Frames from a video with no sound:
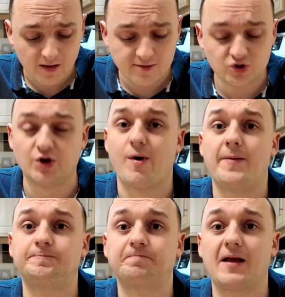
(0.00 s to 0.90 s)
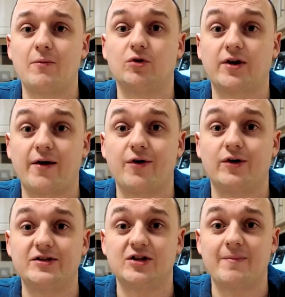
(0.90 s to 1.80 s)
Do you know what? I'm going to carry on
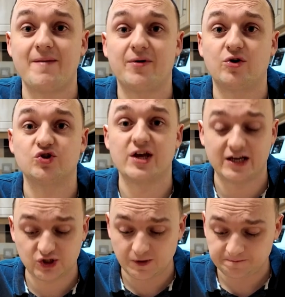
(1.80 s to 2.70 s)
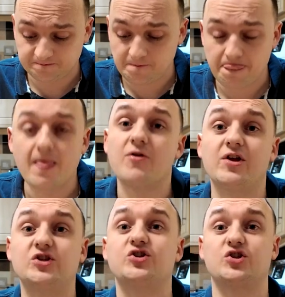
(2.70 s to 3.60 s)
eating a bit, because this
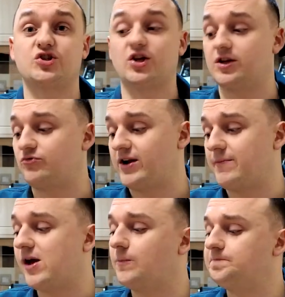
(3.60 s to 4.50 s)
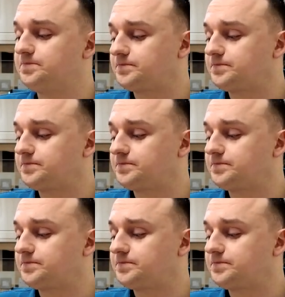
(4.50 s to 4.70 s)
is a solid ready meal.